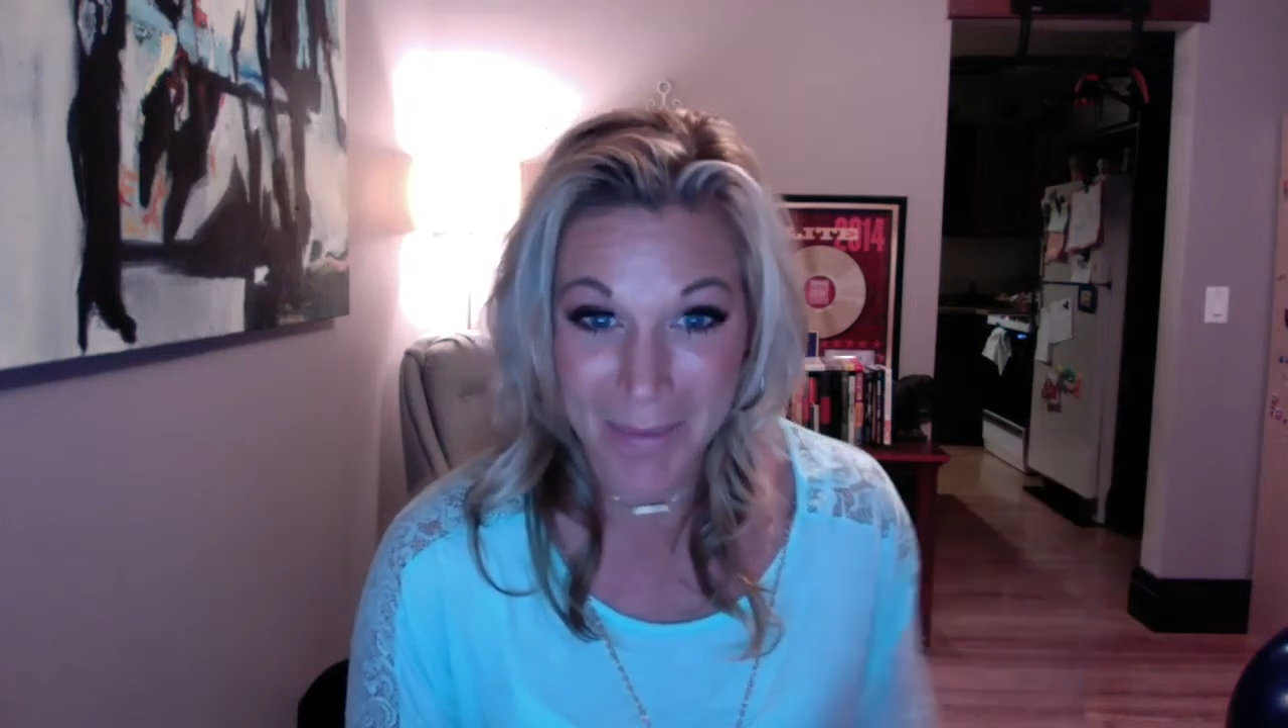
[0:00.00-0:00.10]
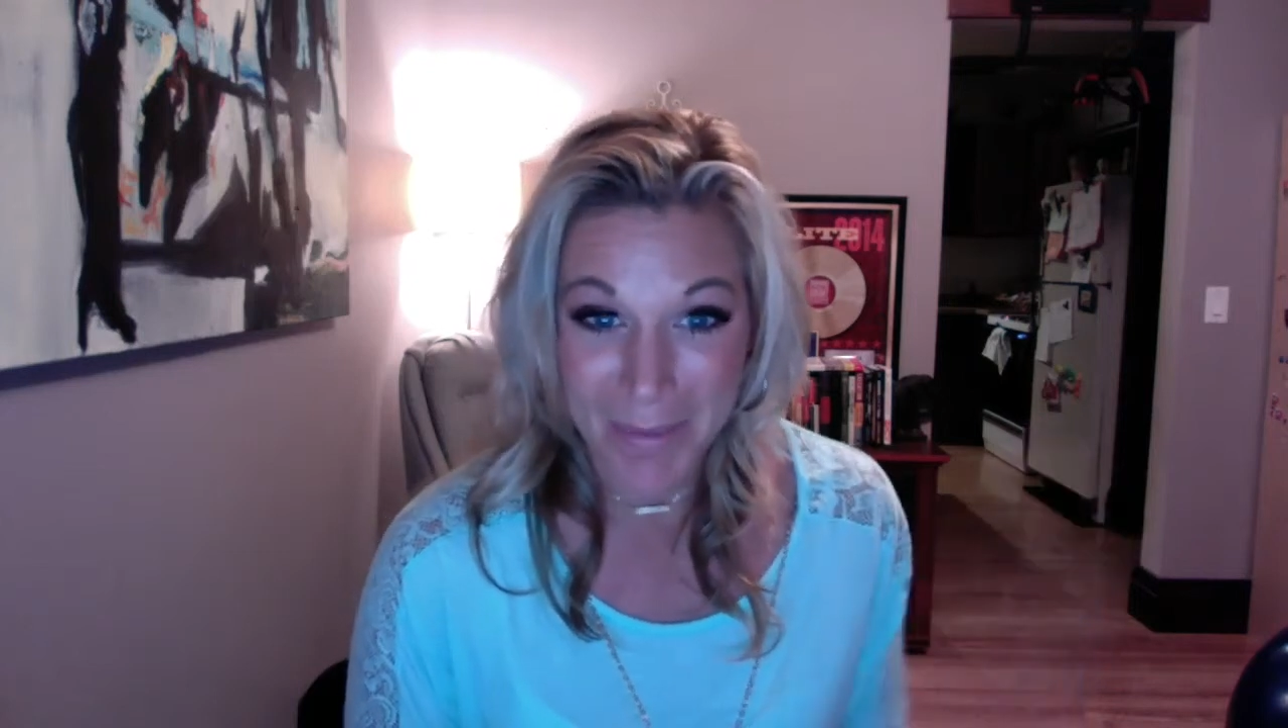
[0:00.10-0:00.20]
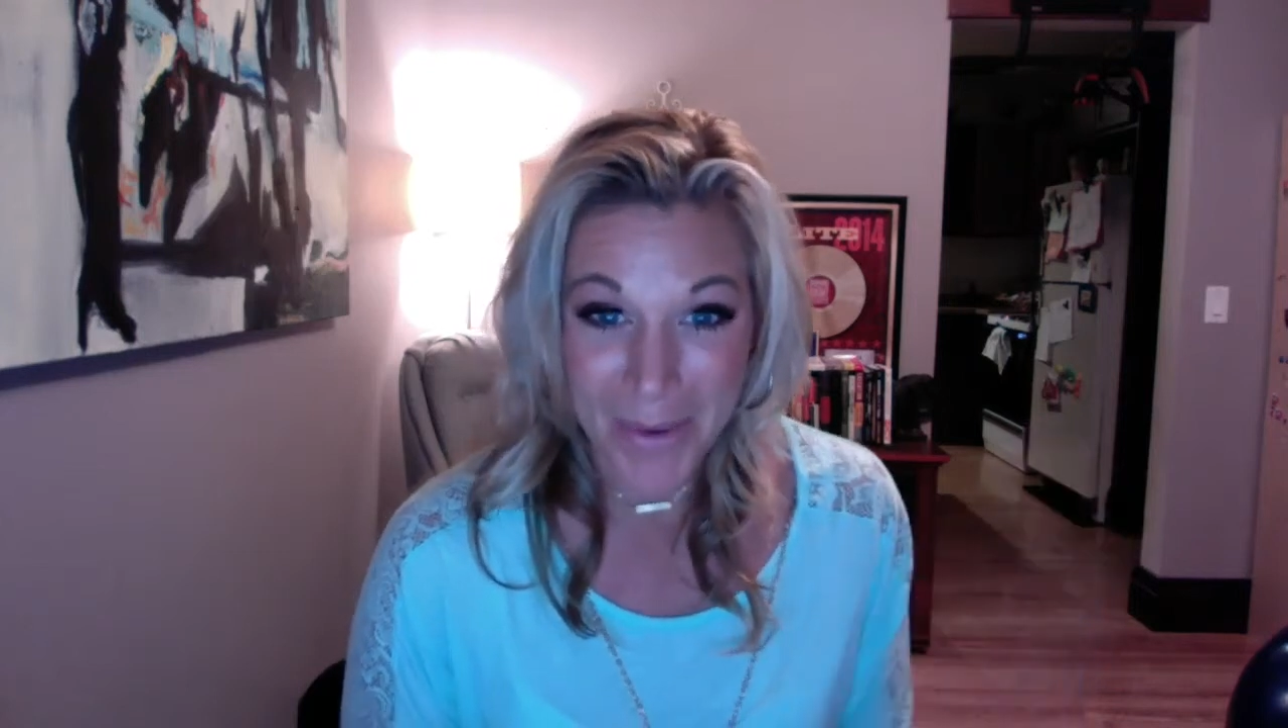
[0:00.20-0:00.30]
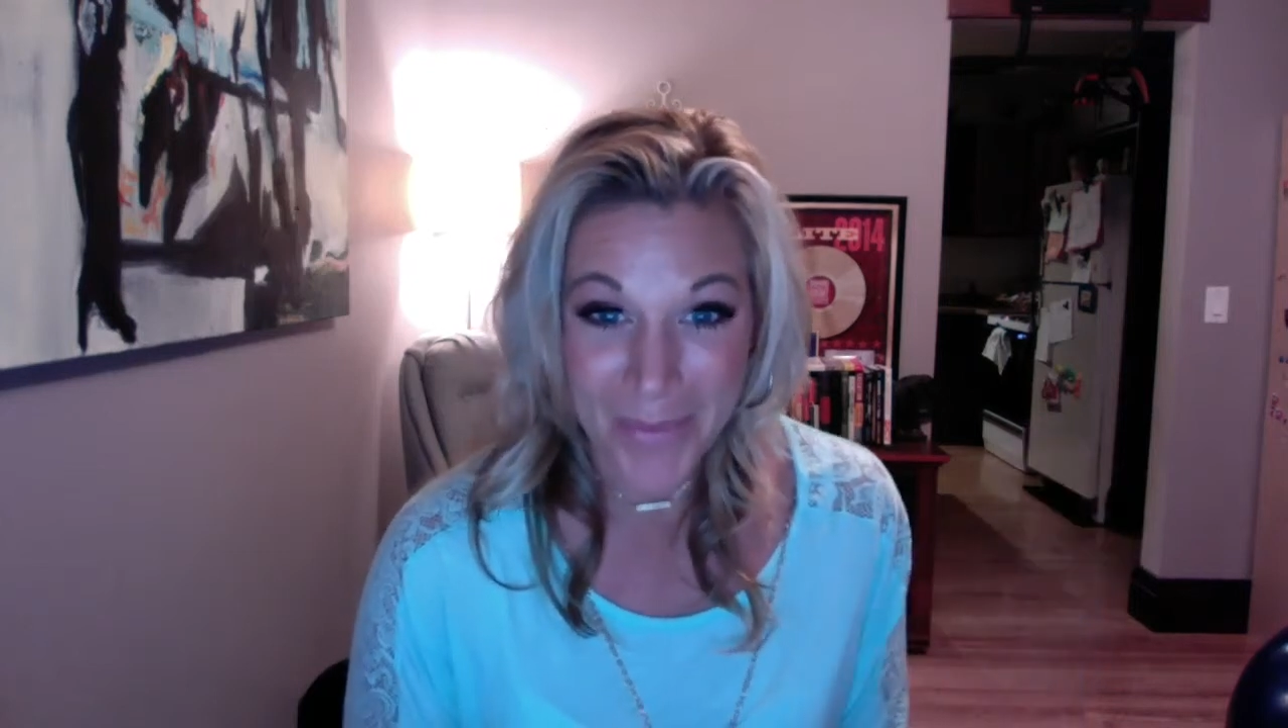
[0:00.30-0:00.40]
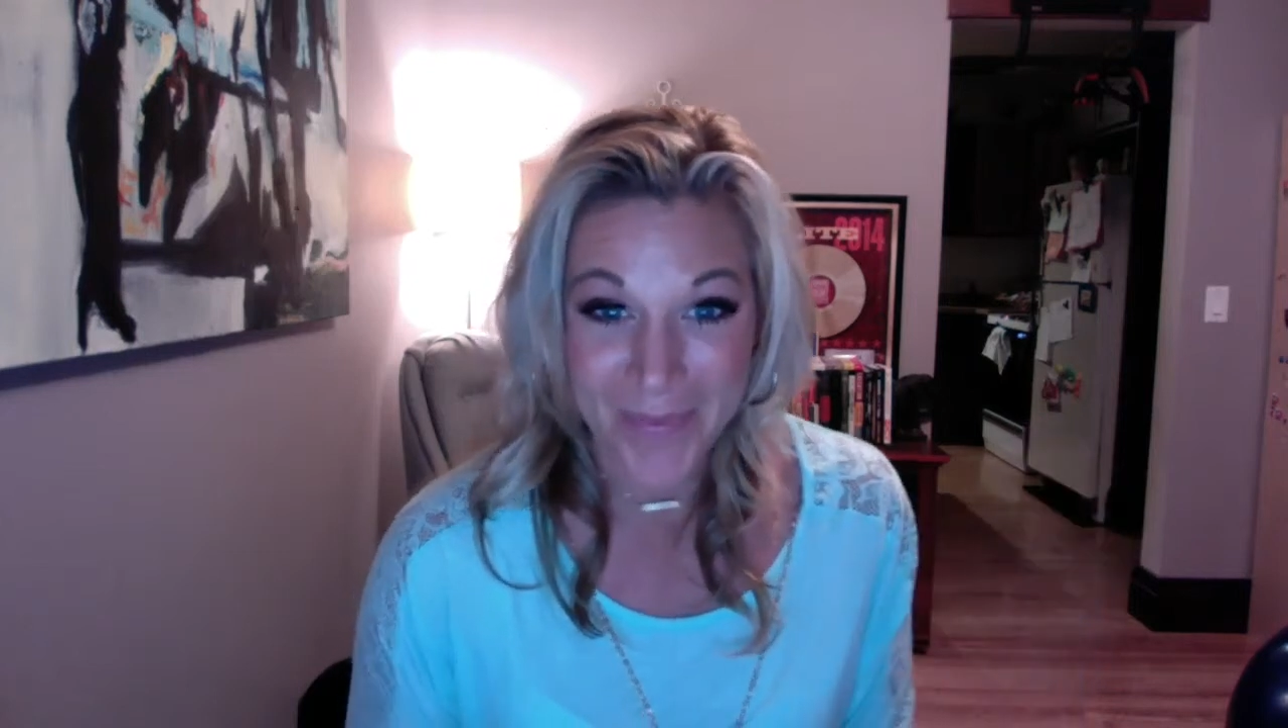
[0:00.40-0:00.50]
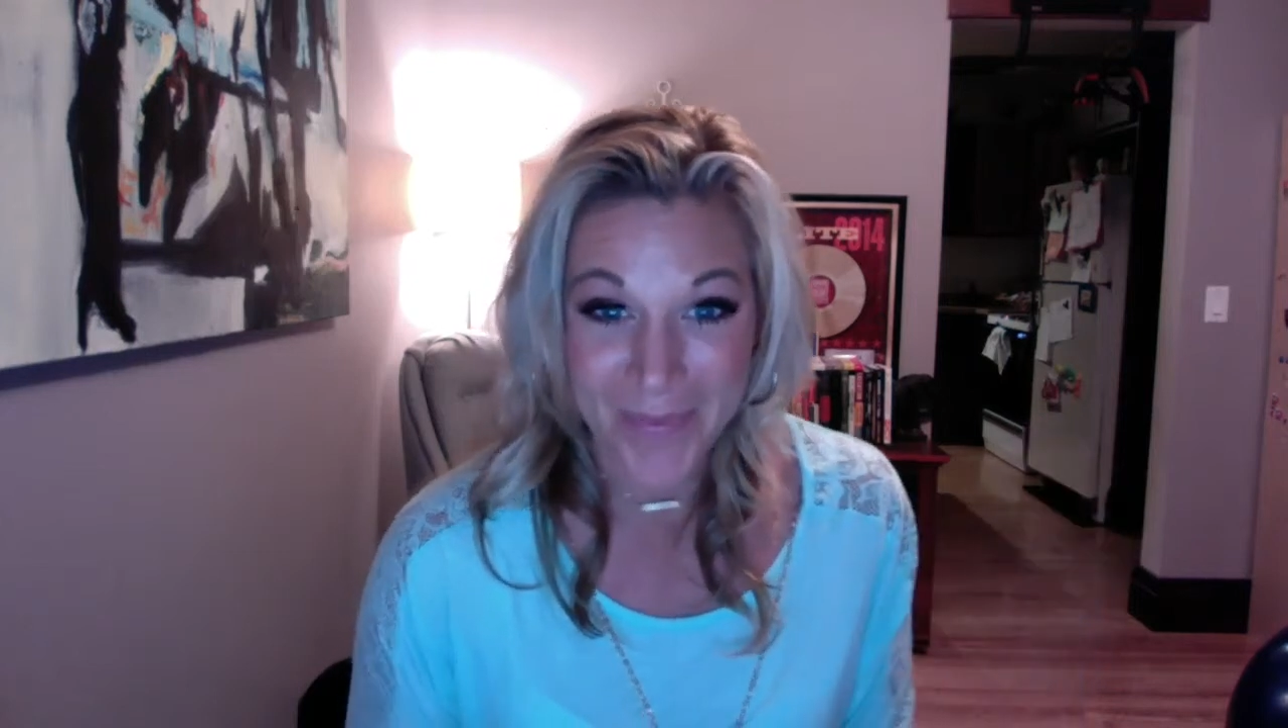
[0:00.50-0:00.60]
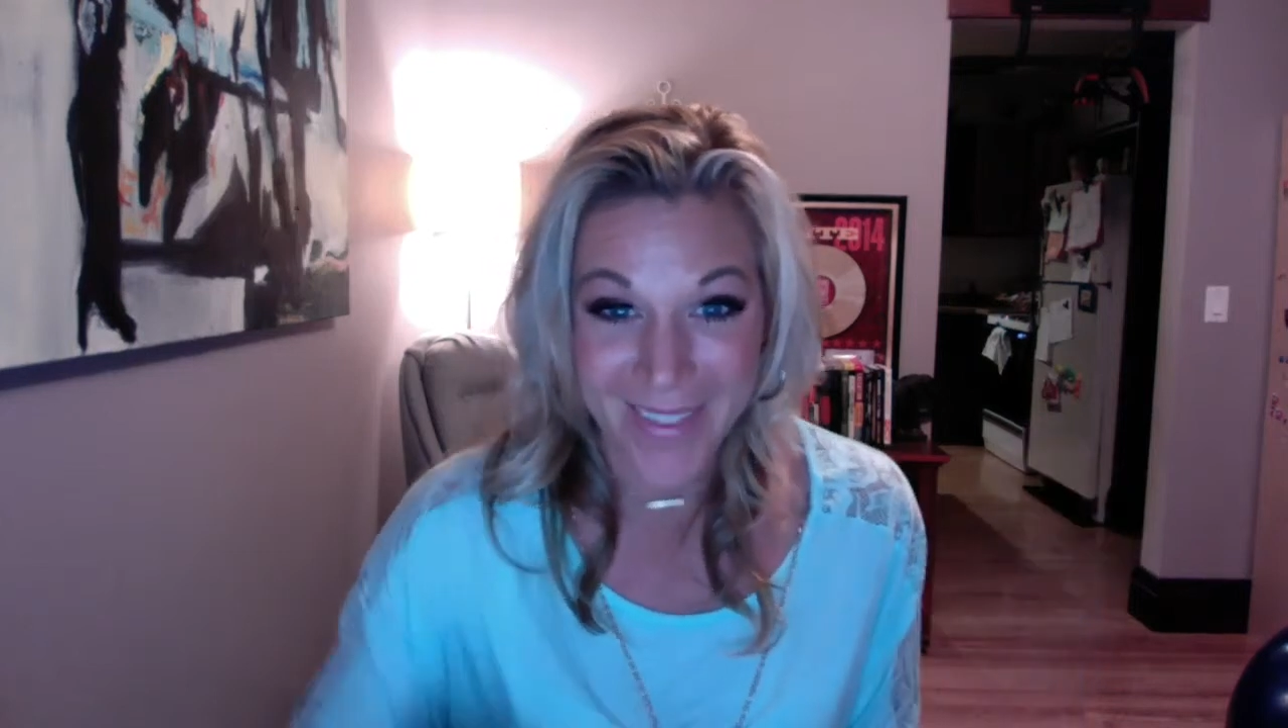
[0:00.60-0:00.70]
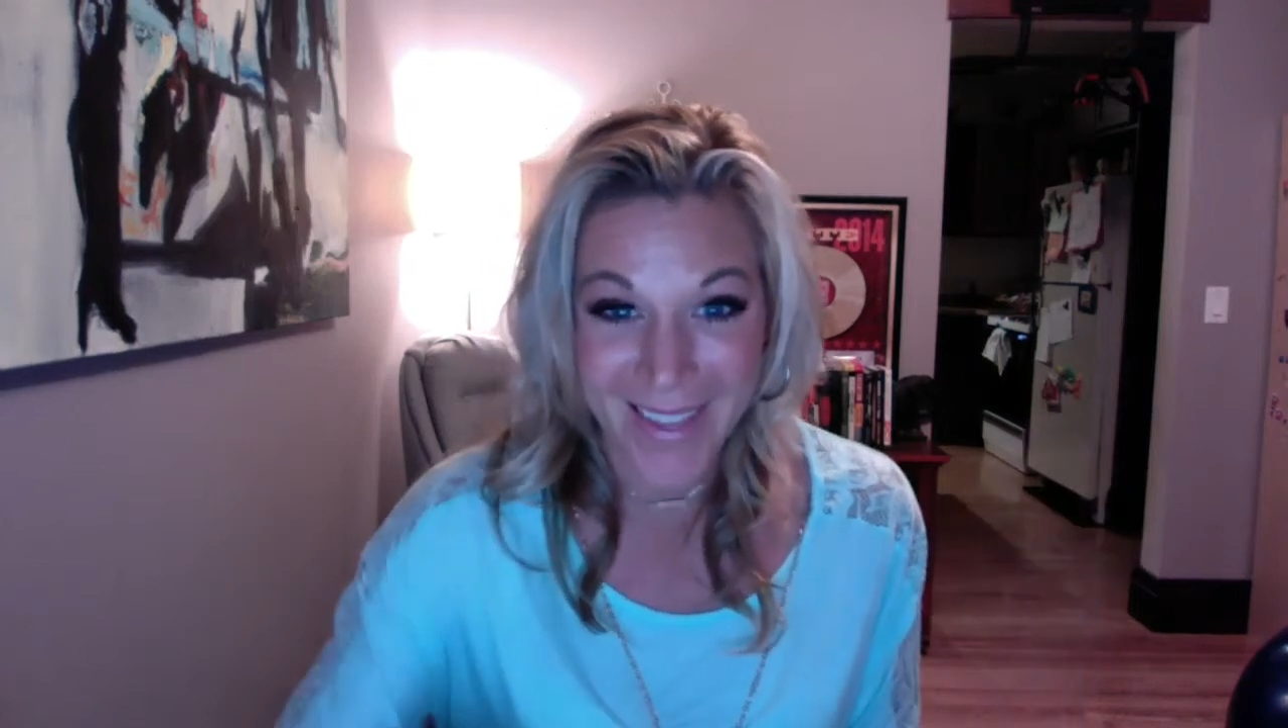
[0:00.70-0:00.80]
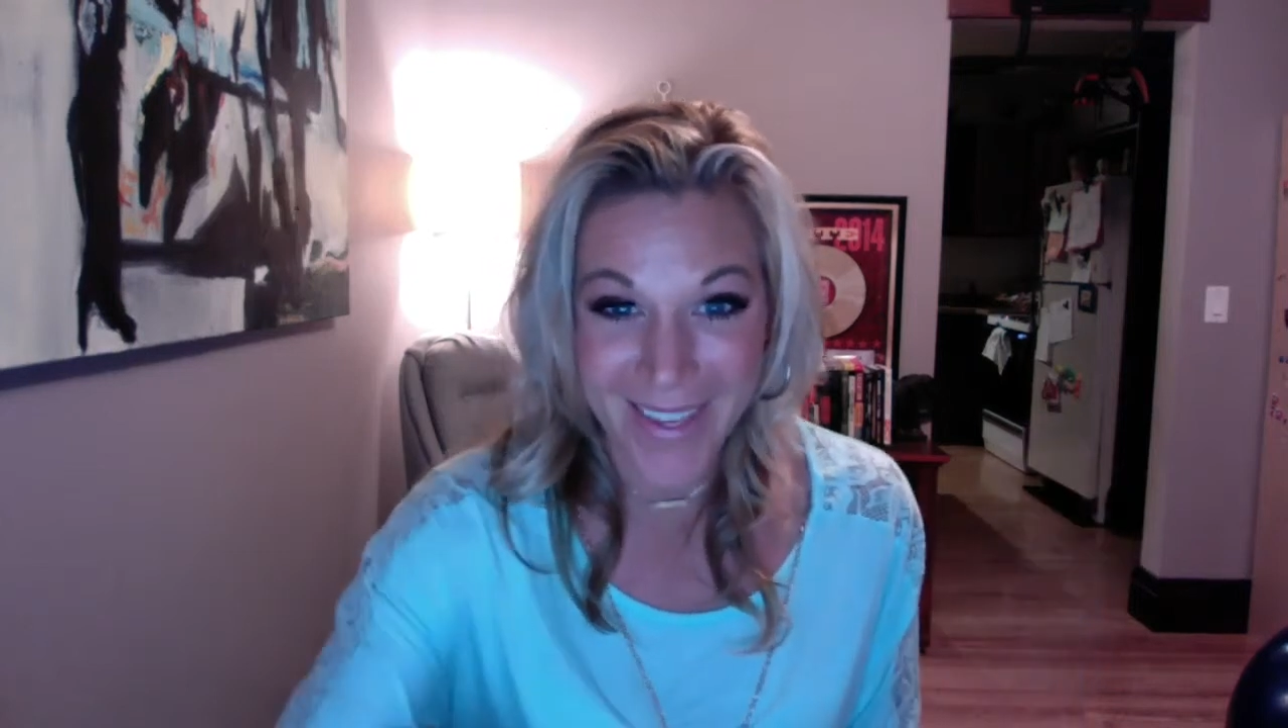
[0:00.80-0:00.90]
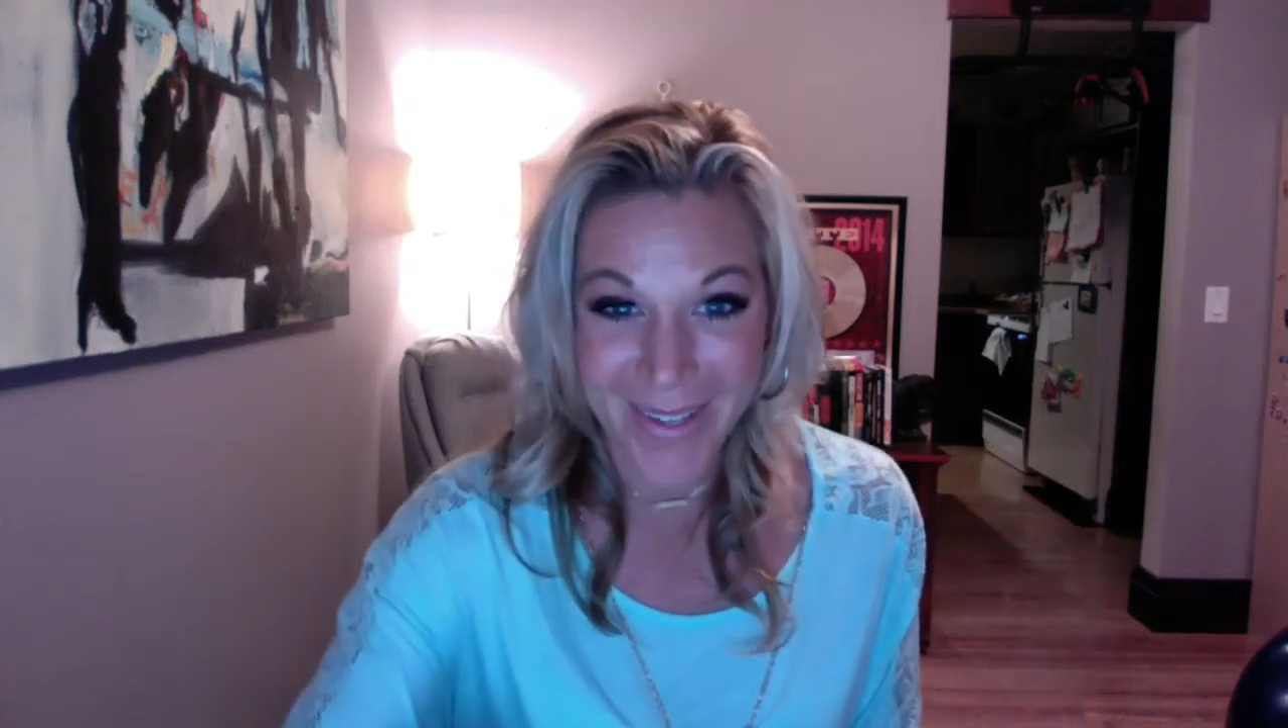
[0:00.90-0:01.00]
below.
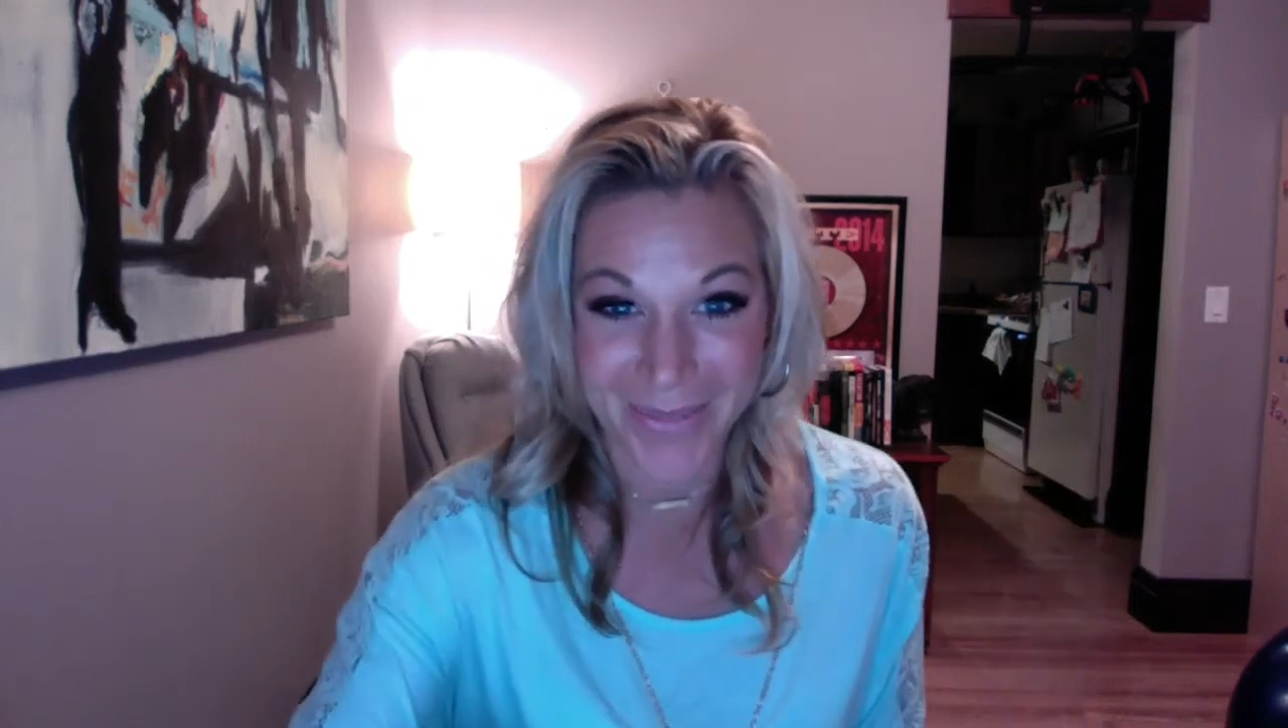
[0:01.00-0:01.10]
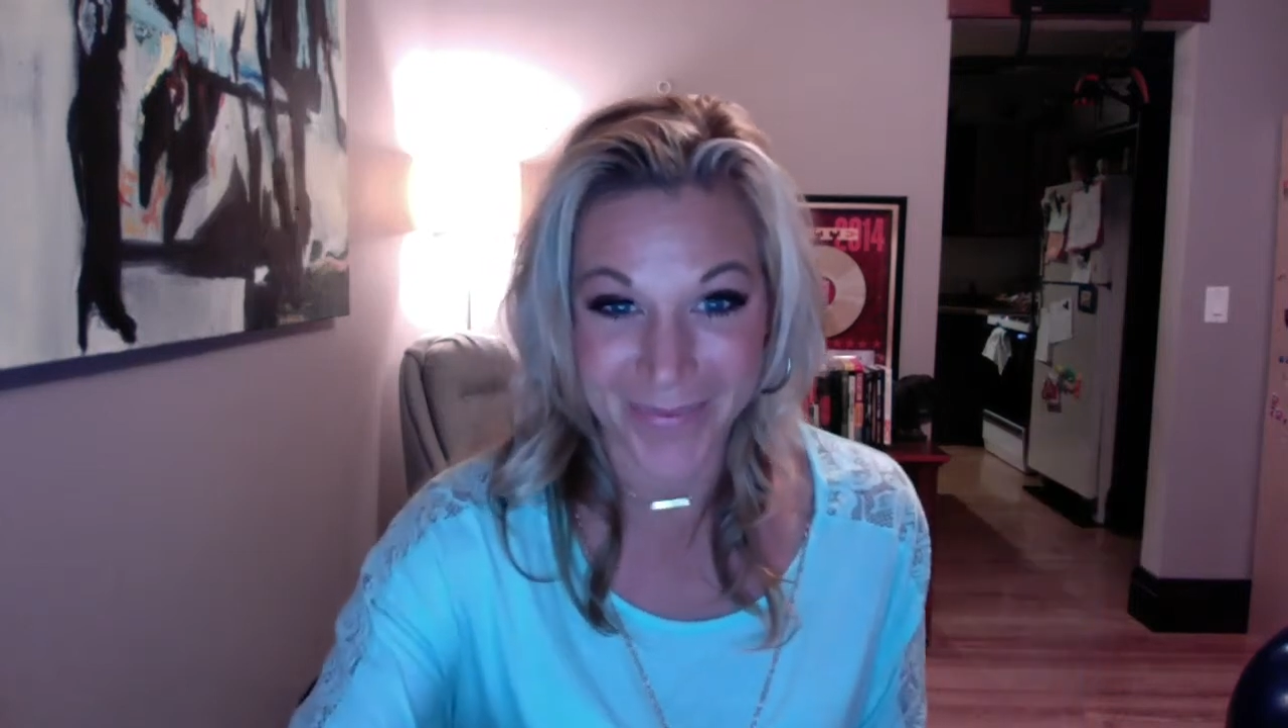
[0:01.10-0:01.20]
Thank you.